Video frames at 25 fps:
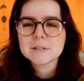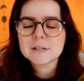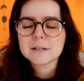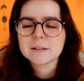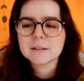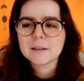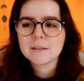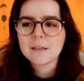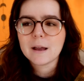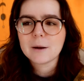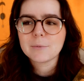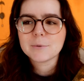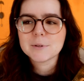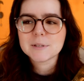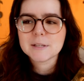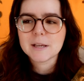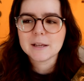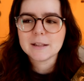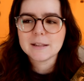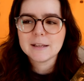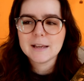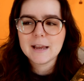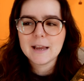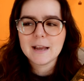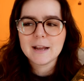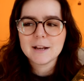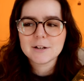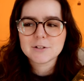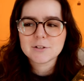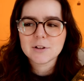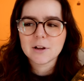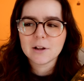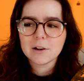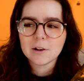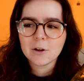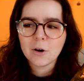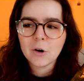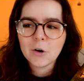and that was like the age
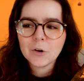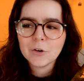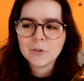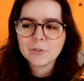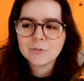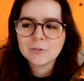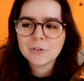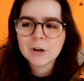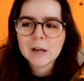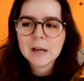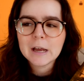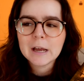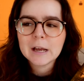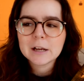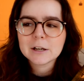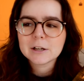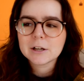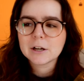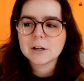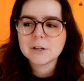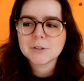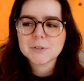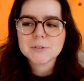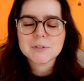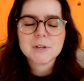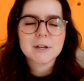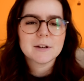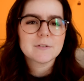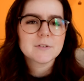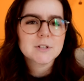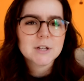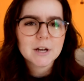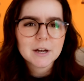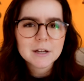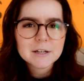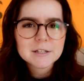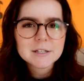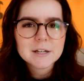that a lot of girls kind of
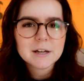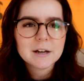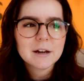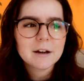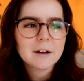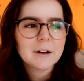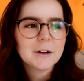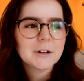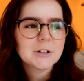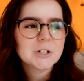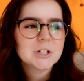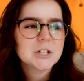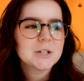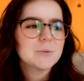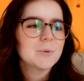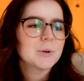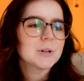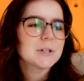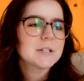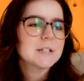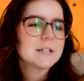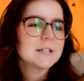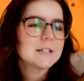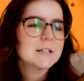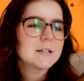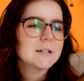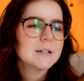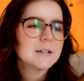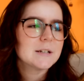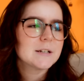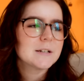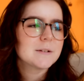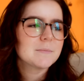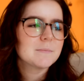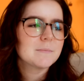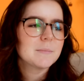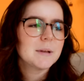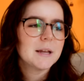turned to her, and she wanted to
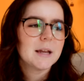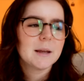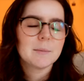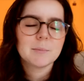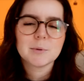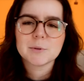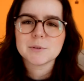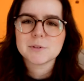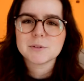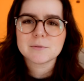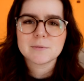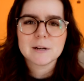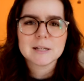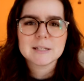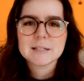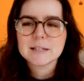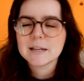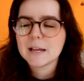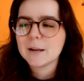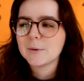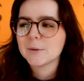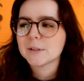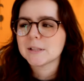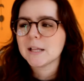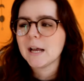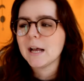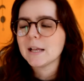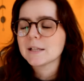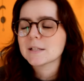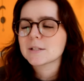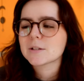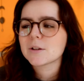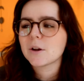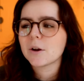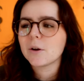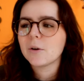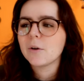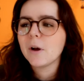be able to resonate with that.
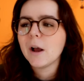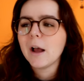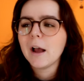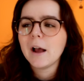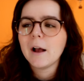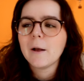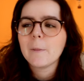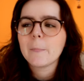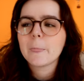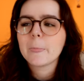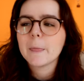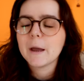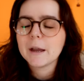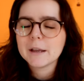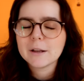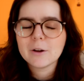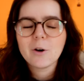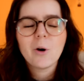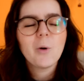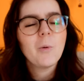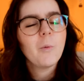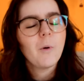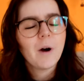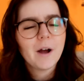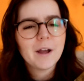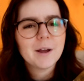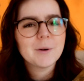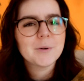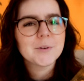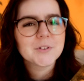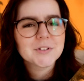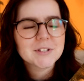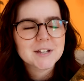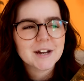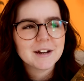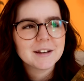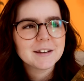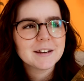So I got why it
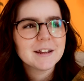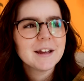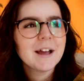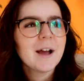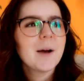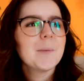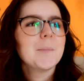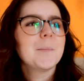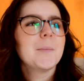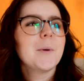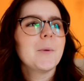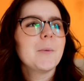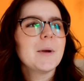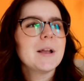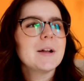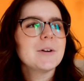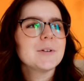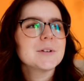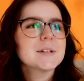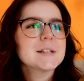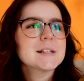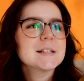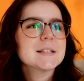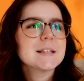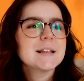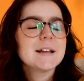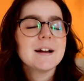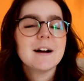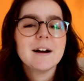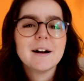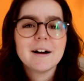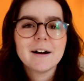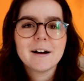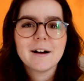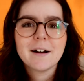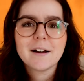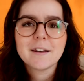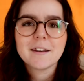was done, but we got to see
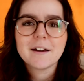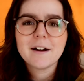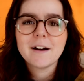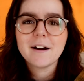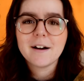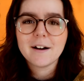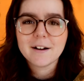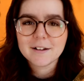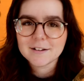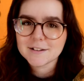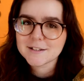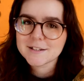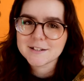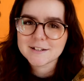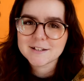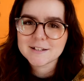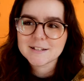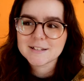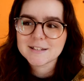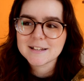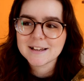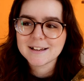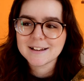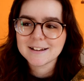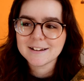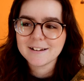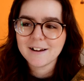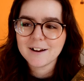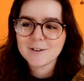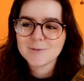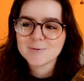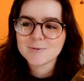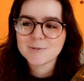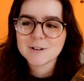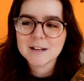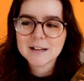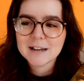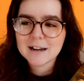her and her hunters, and I
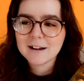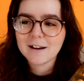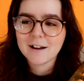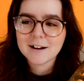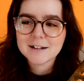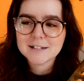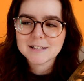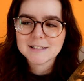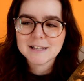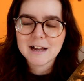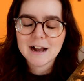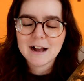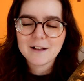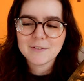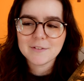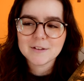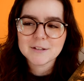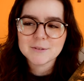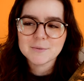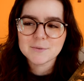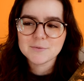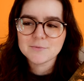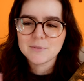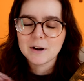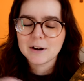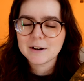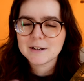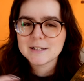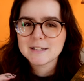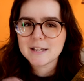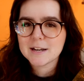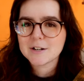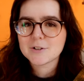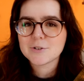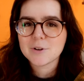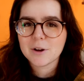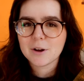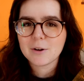really liked that, and this was very
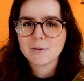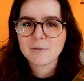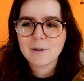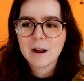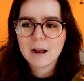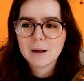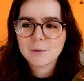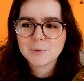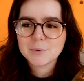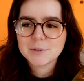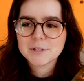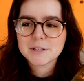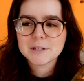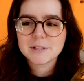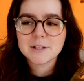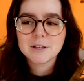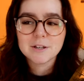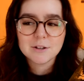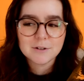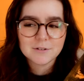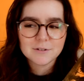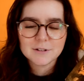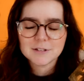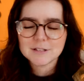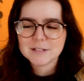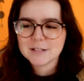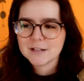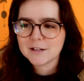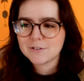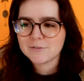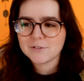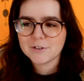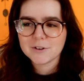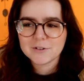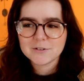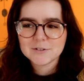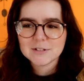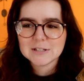centric around the unity
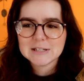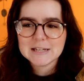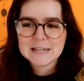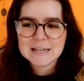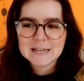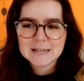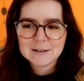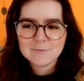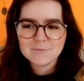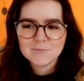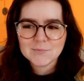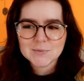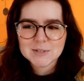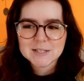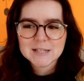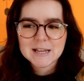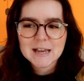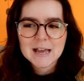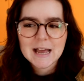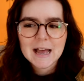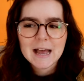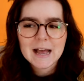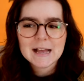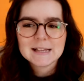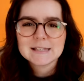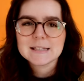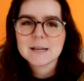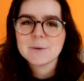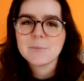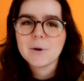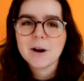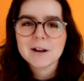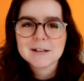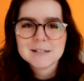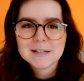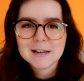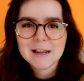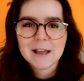of those teams as they
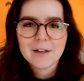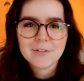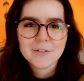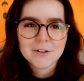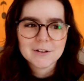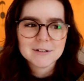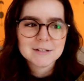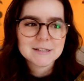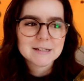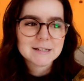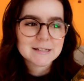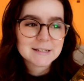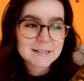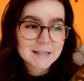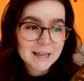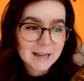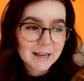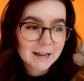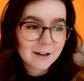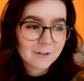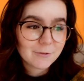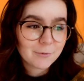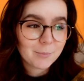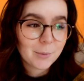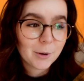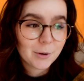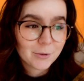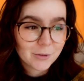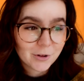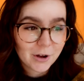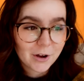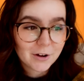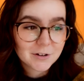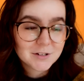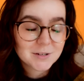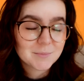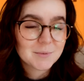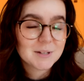worked together to save both
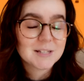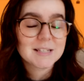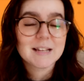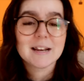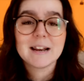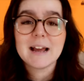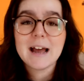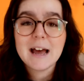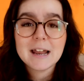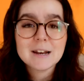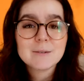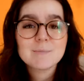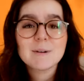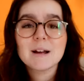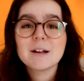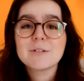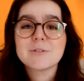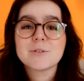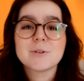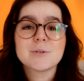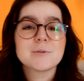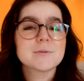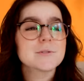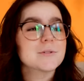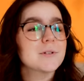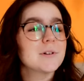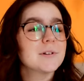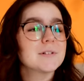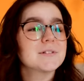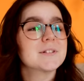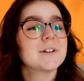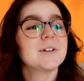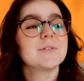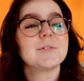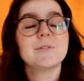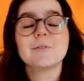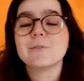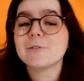Artemis and Annabeth, who's got
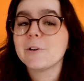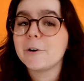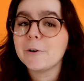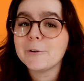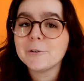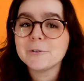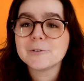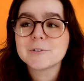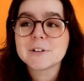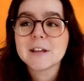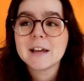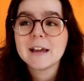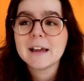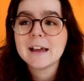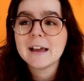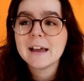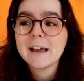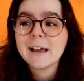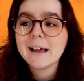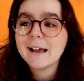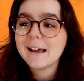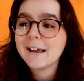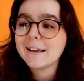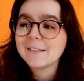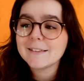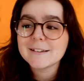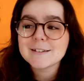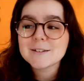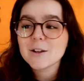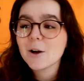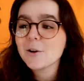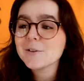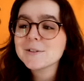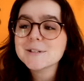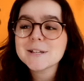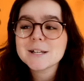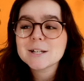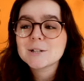herself involved in this
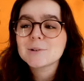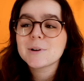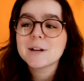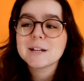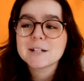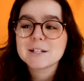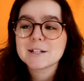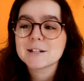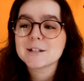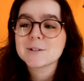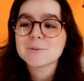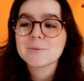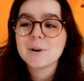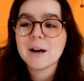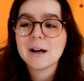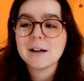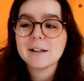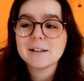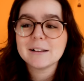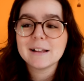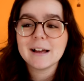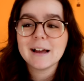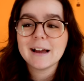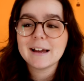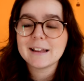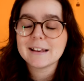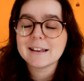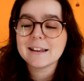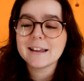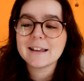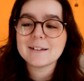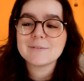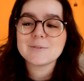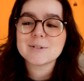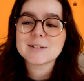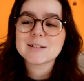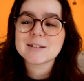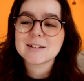whole situation as well, and
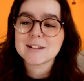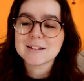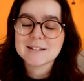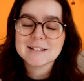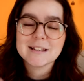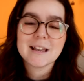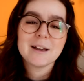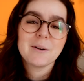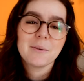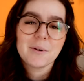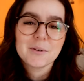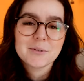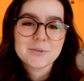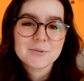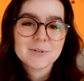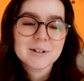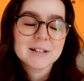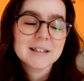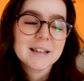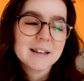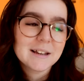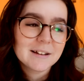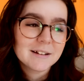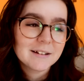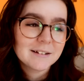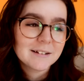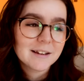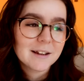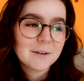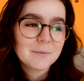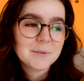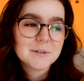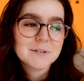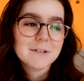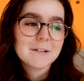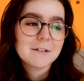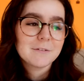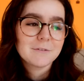it was really good. It
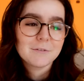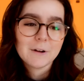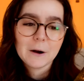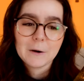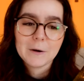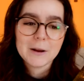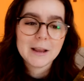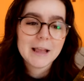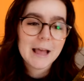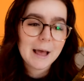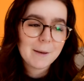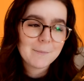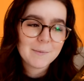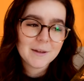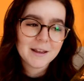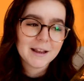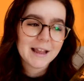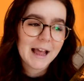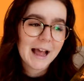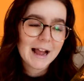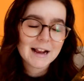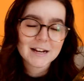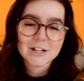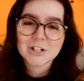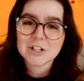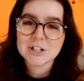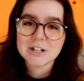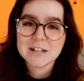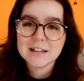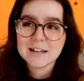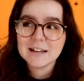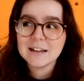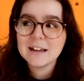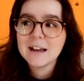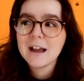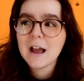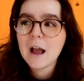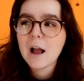was very epic
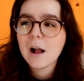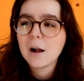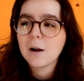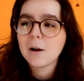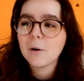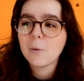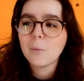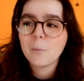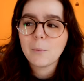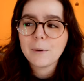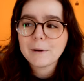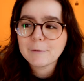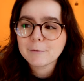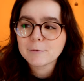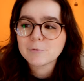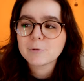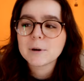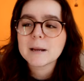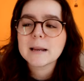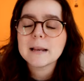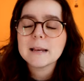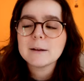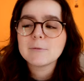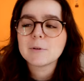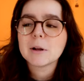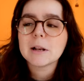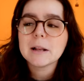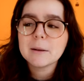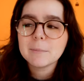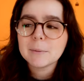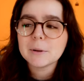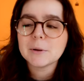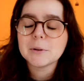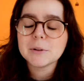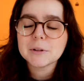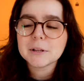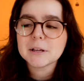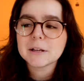action-y. We're really, really
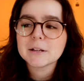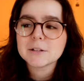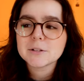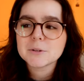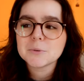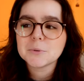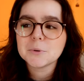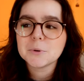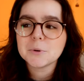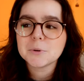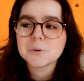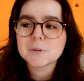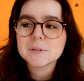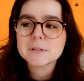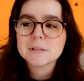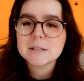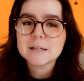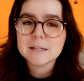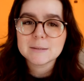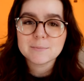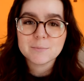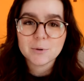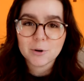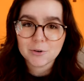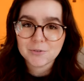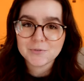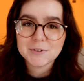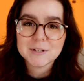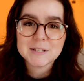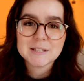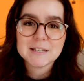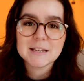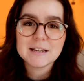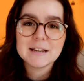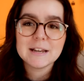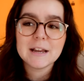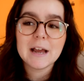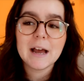building towards this
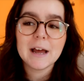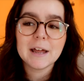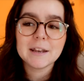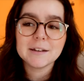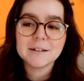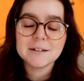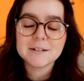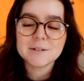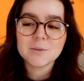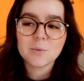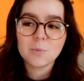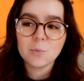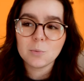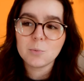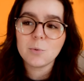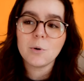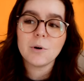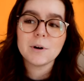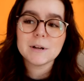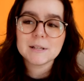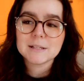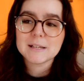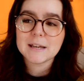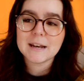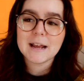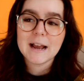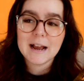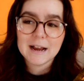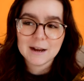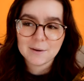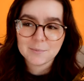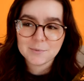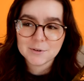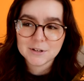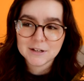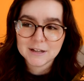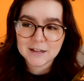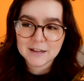prophecy and what is going to
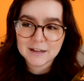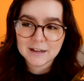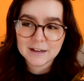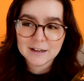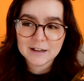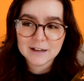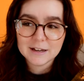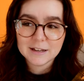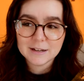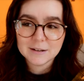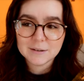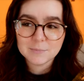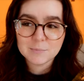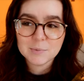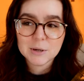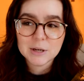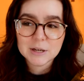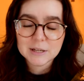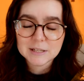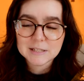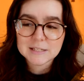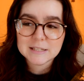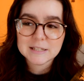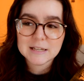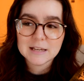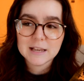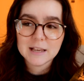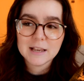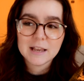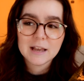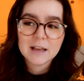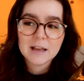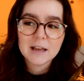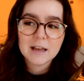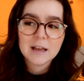happen here, and Percy